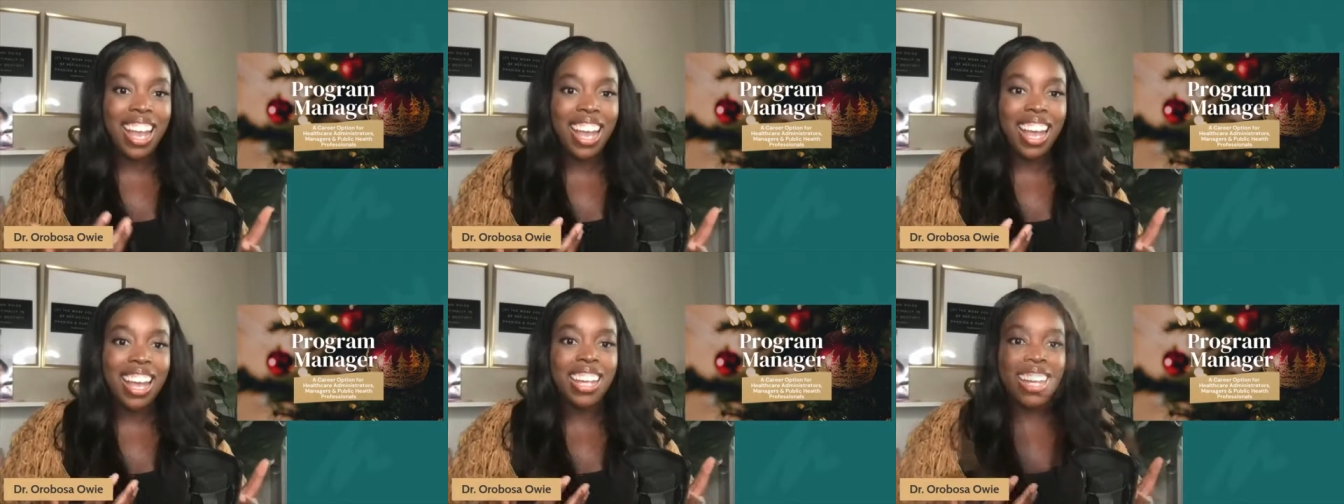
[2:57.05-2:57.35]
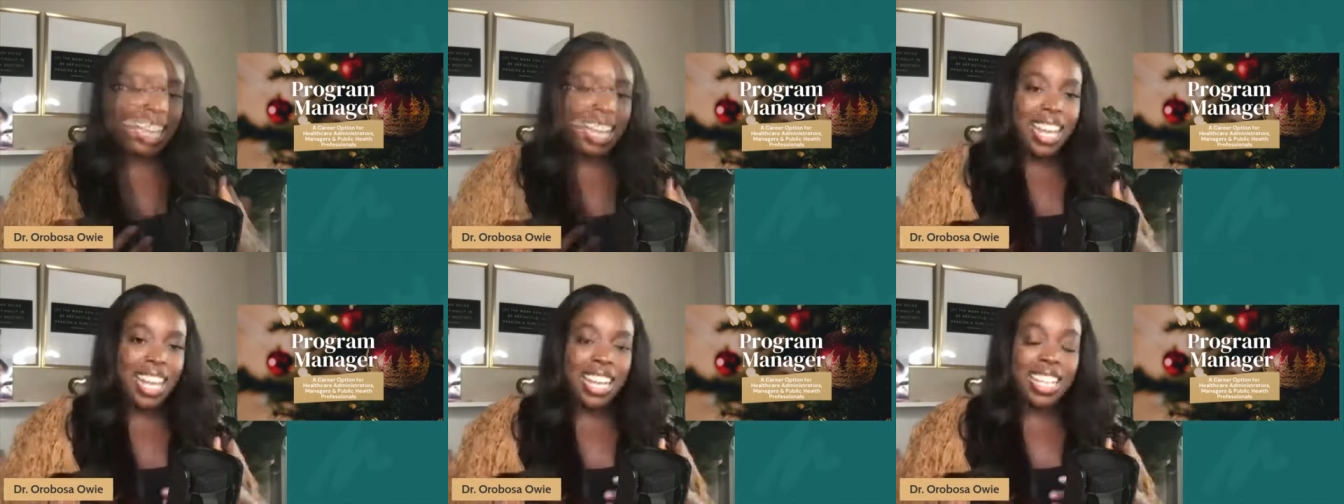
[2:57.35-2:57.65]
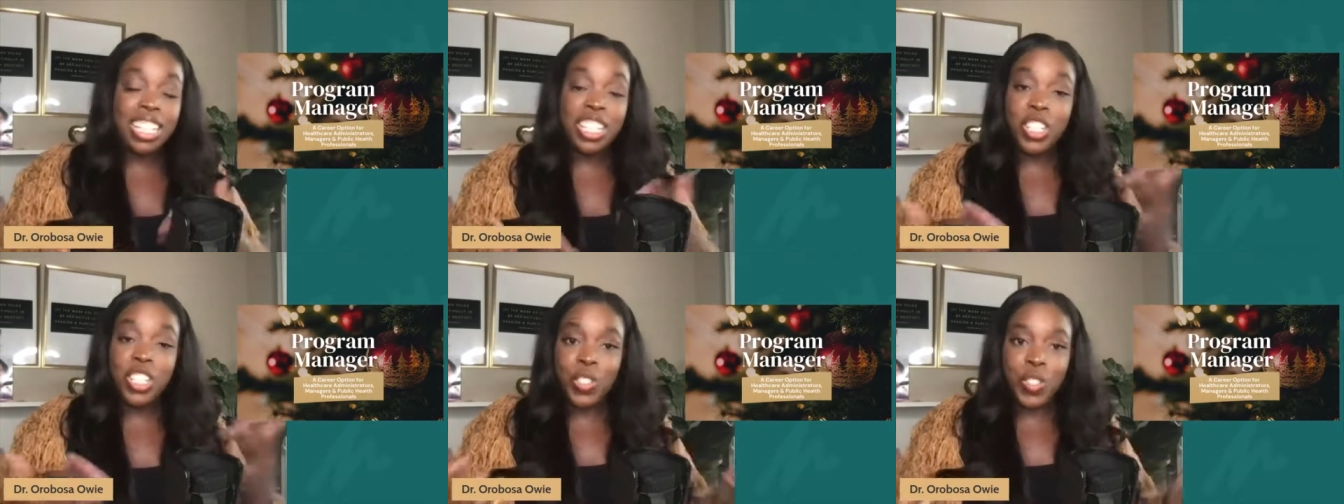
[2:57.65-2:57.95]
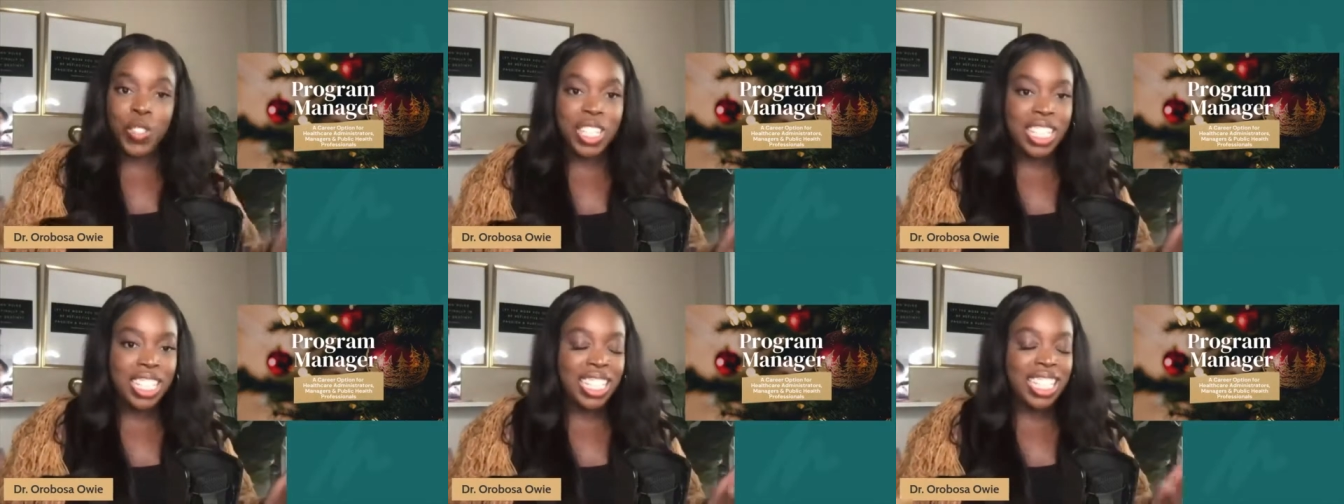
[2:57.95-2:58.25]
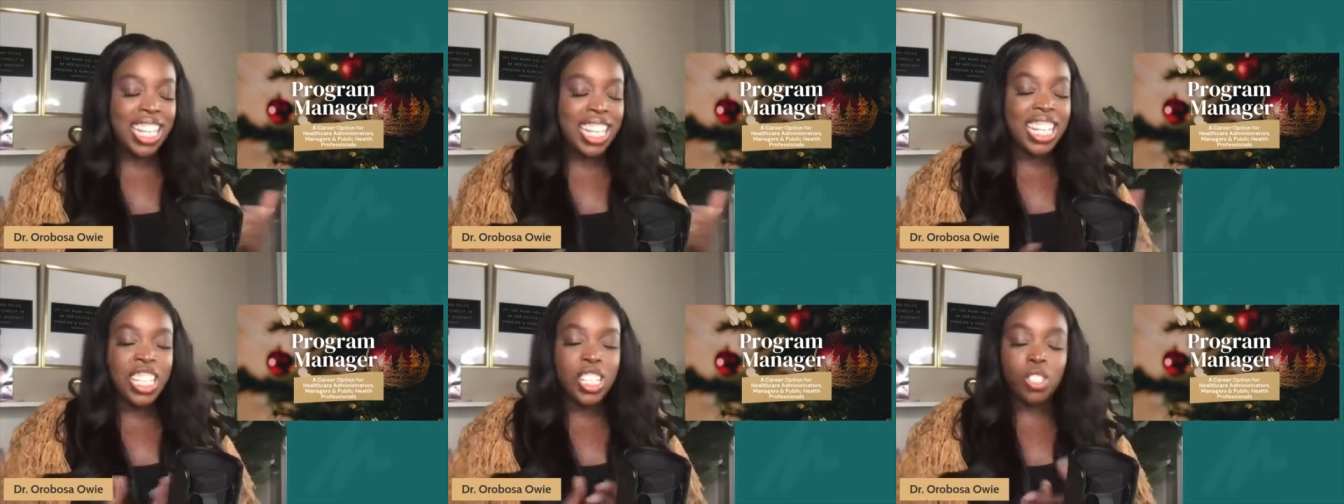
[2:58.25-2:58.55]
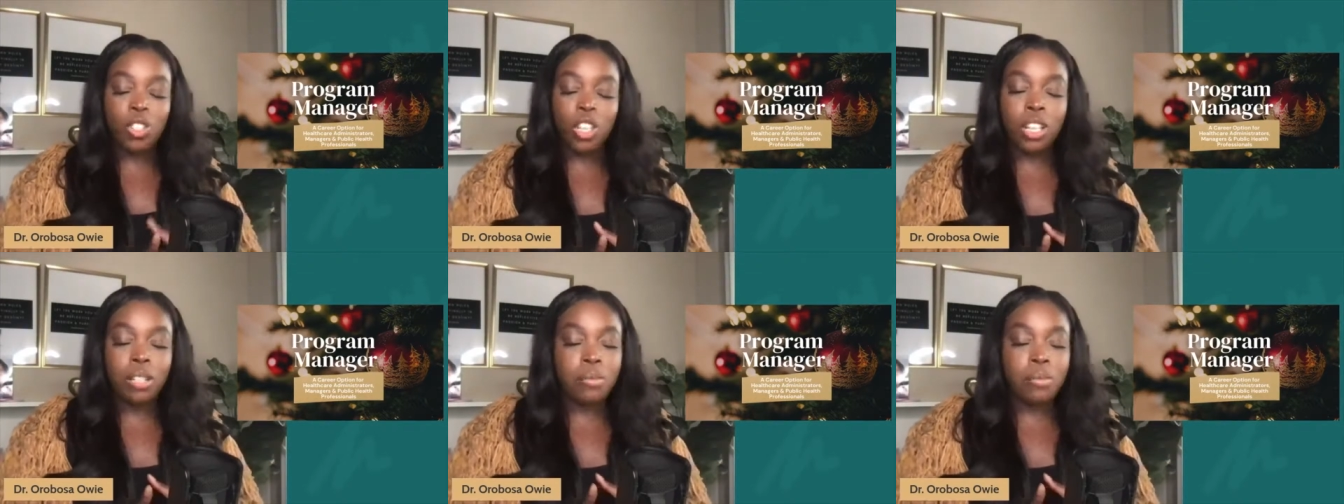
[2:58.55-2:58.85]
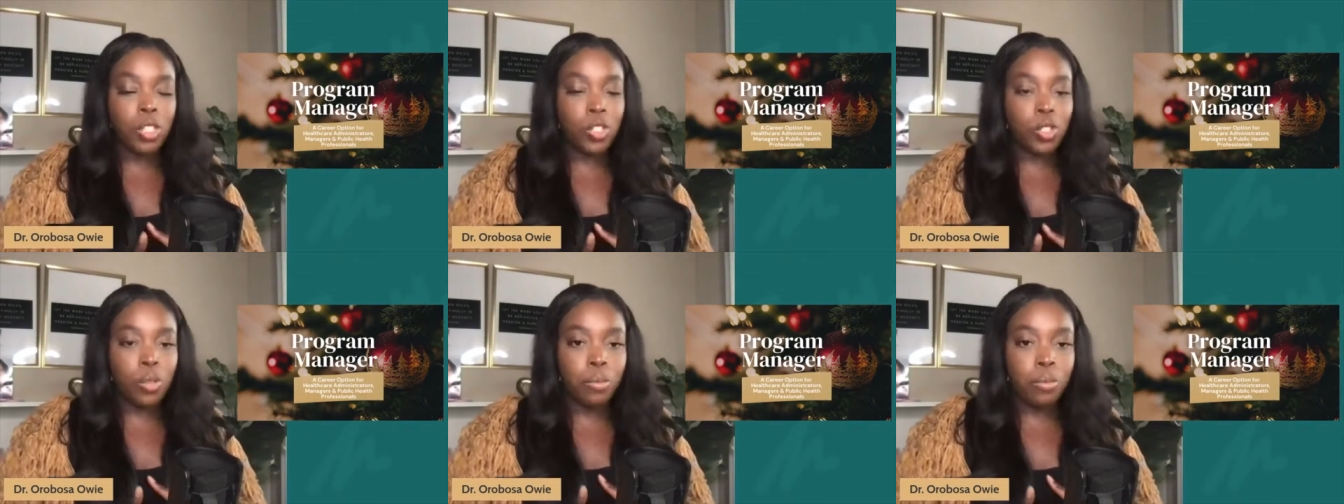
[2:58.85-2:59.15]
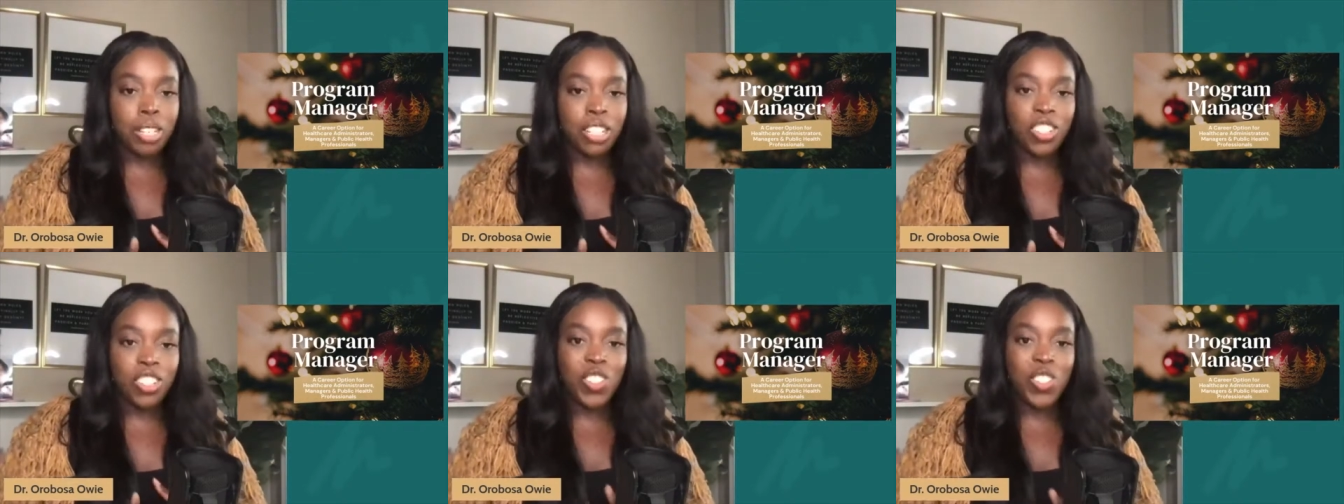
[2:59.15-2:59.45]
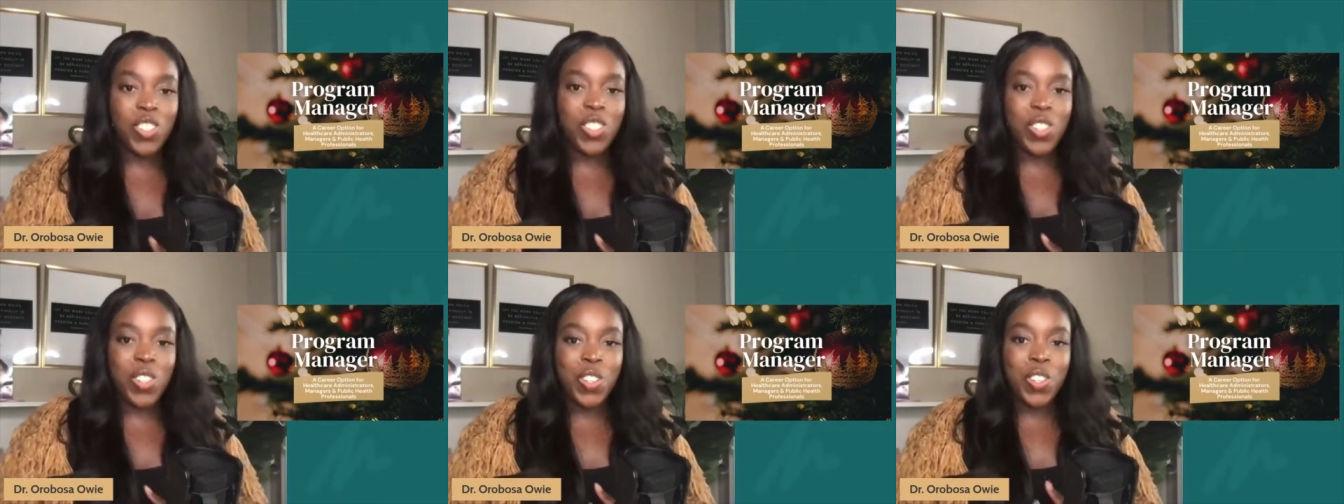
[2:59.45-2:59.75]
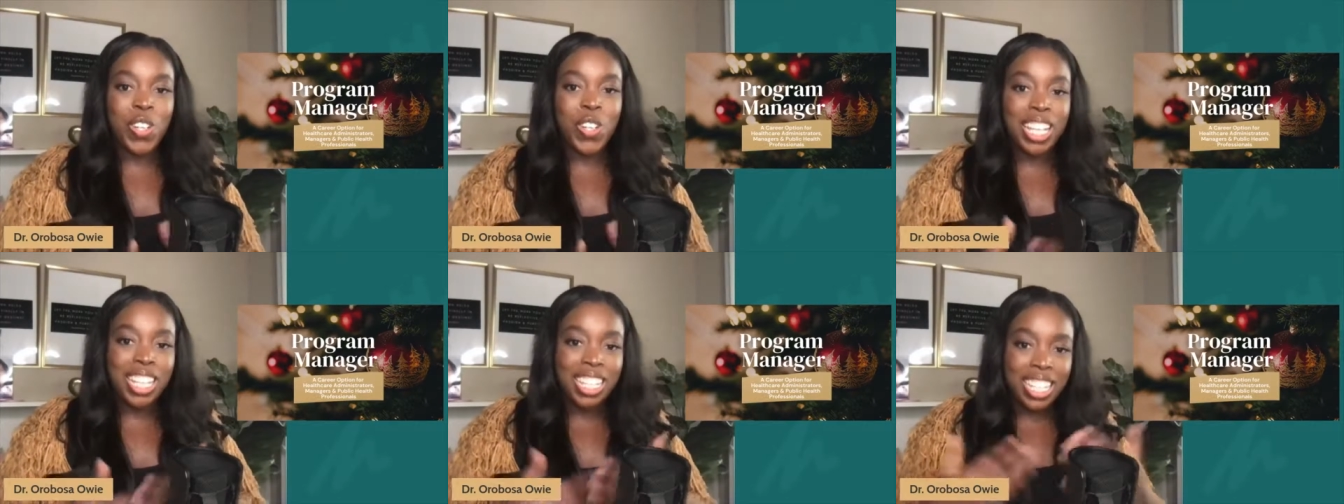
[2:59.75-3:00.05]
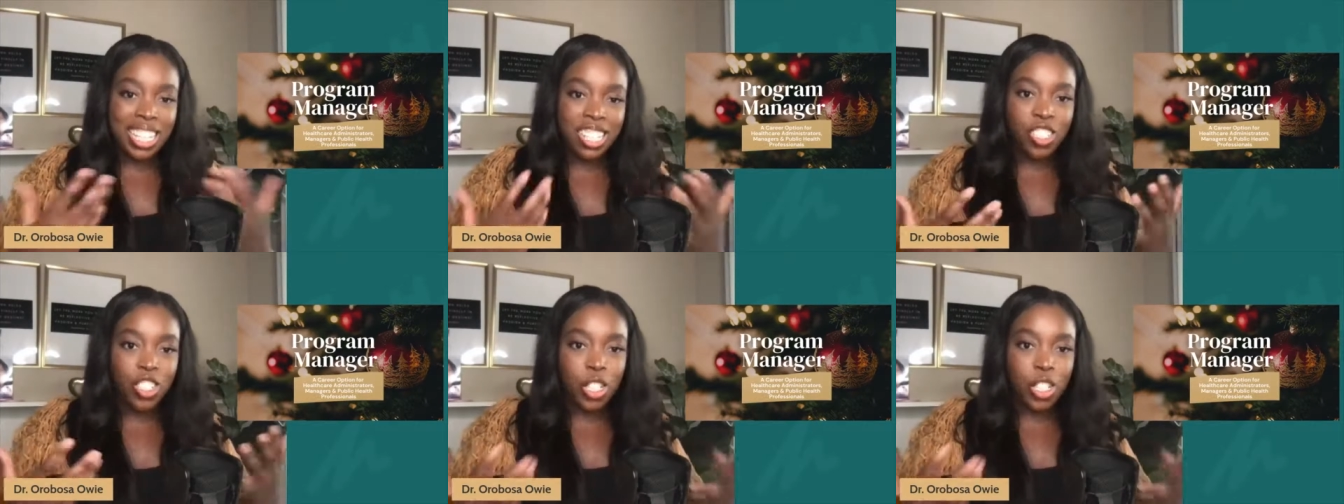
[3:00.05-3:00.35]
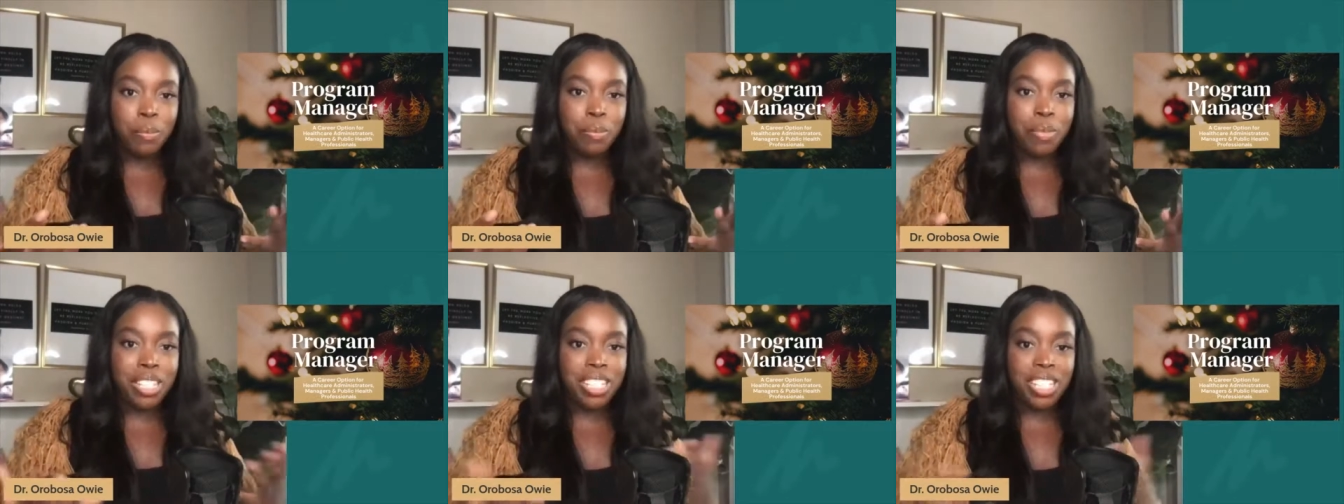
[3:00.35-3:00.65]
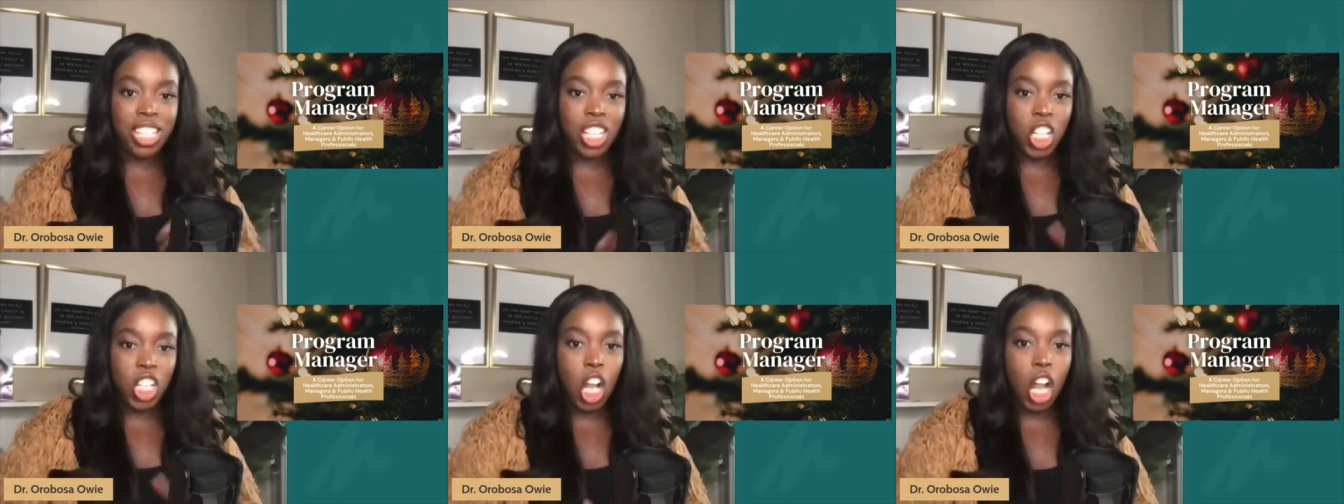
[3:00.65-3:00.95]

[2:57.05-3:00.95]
and I enjoyed it and it taught me so much. So let's jump into the